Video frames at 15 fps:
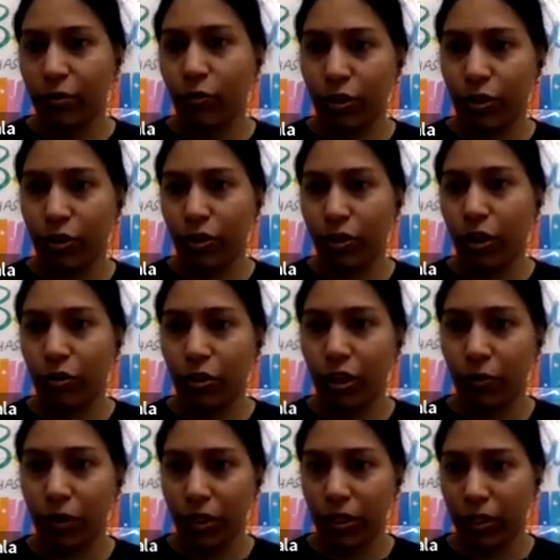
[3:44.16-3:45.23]
courses taught to
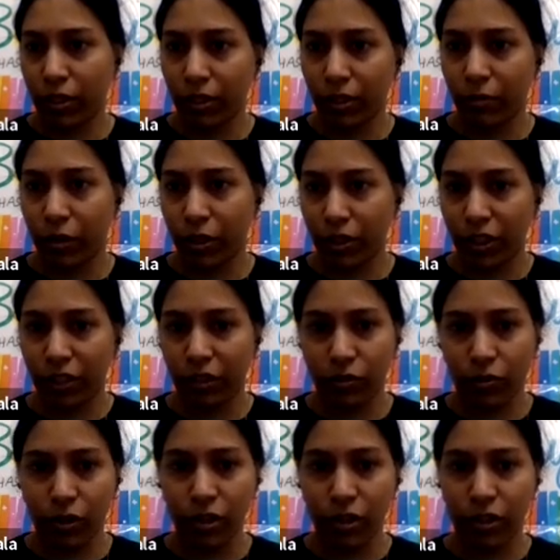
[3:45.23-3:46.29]
linguistics and computer science
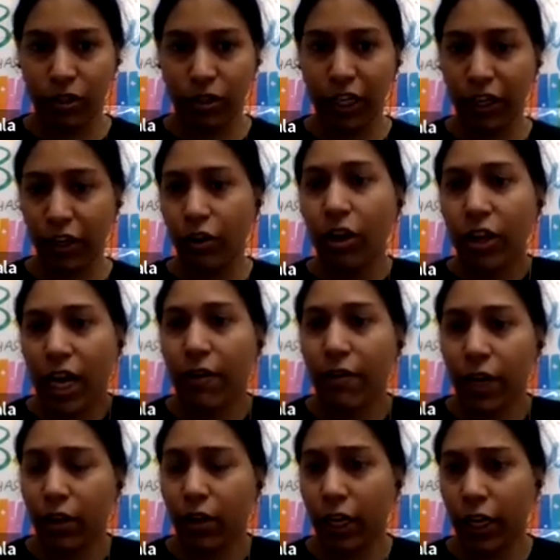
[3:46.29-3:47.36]
students, they did not
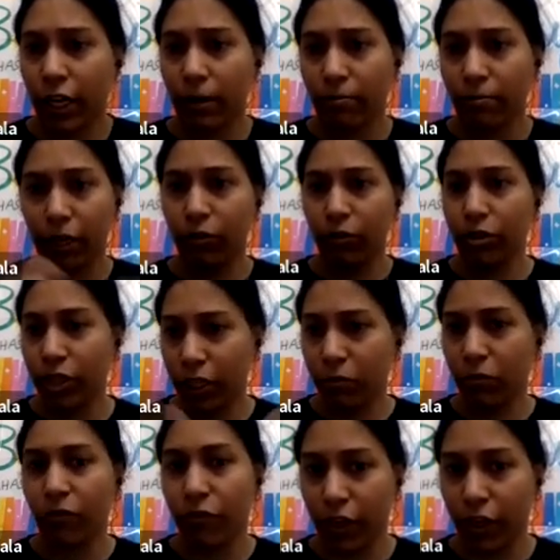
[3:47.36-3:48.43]
have an
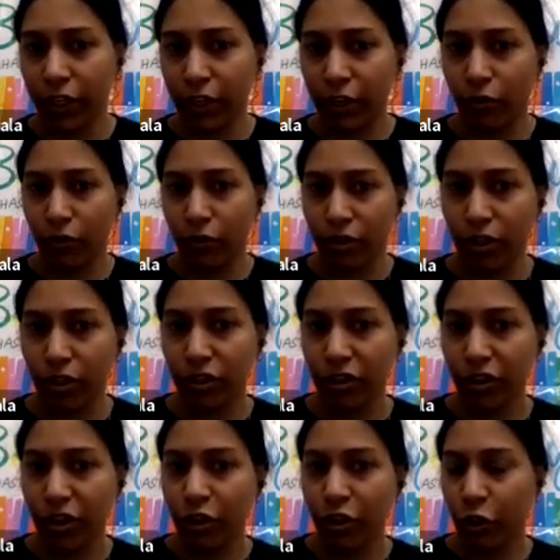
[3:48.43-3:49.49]
ecosystem of related
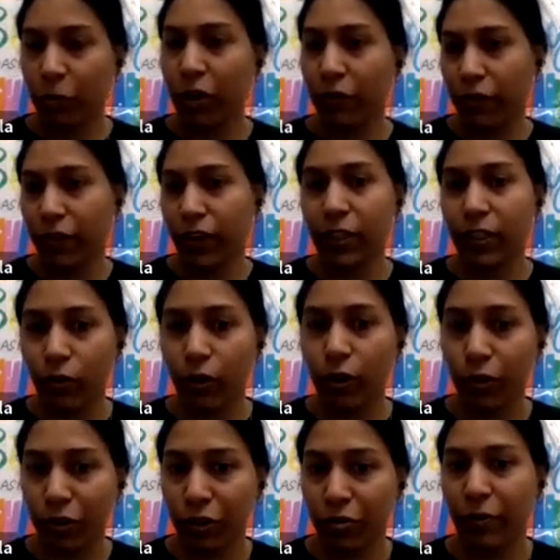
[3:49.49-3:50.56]
courses. So my first
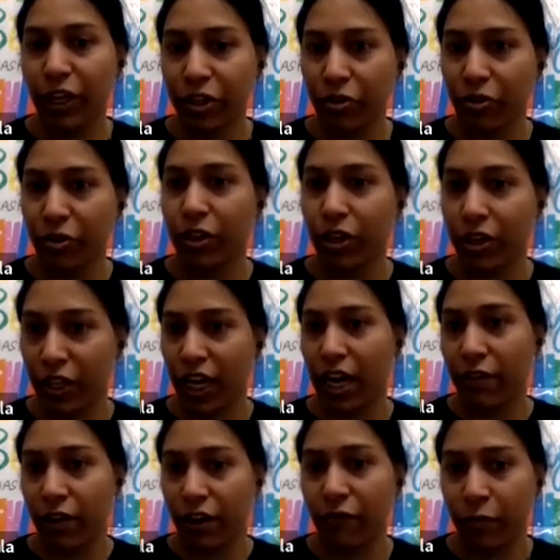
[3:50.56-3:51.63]
goal was to make sure that they
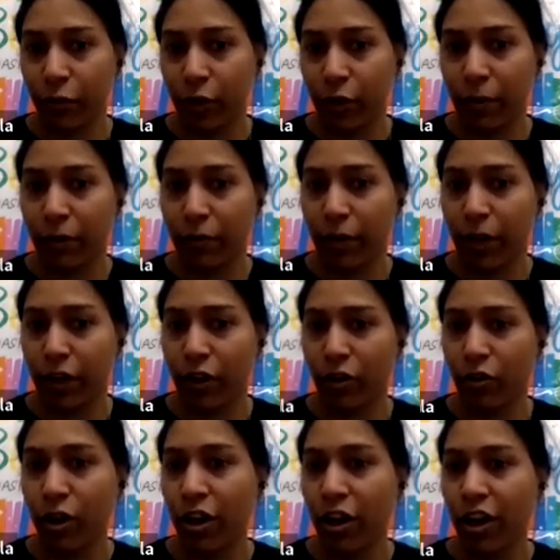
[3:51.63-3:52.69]
have enough programming
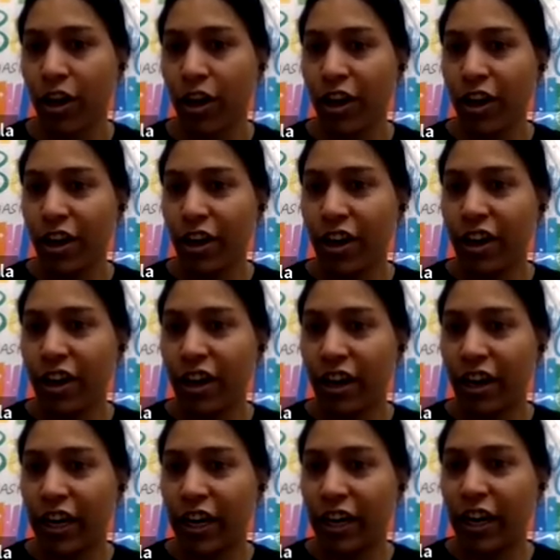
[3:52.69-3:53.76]
background
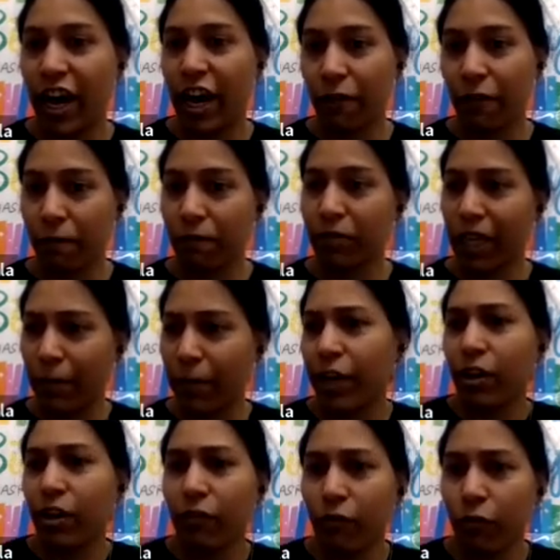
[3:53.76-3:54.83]
and have some
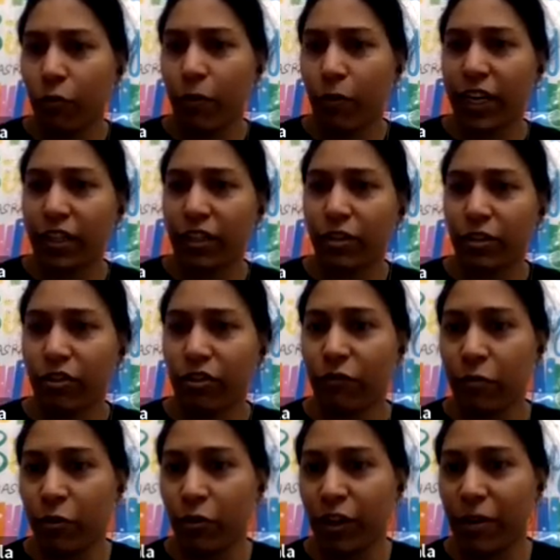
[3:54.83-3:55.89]
idea of good practices
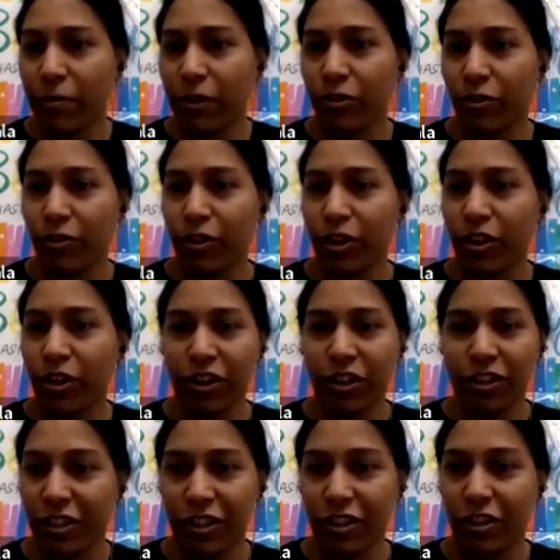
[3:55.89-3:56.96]
of programming so that
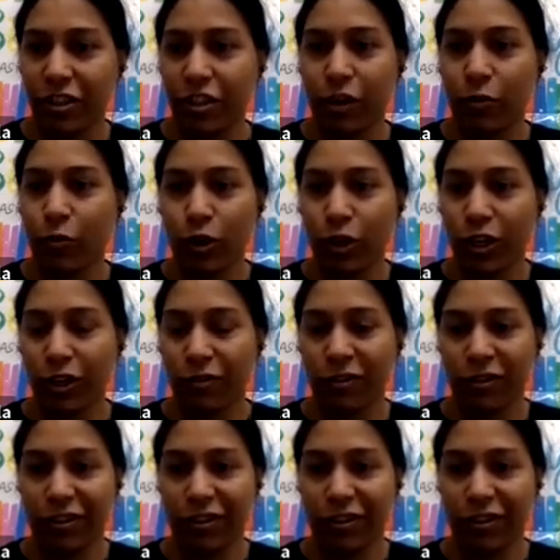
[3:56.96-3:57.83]
they won't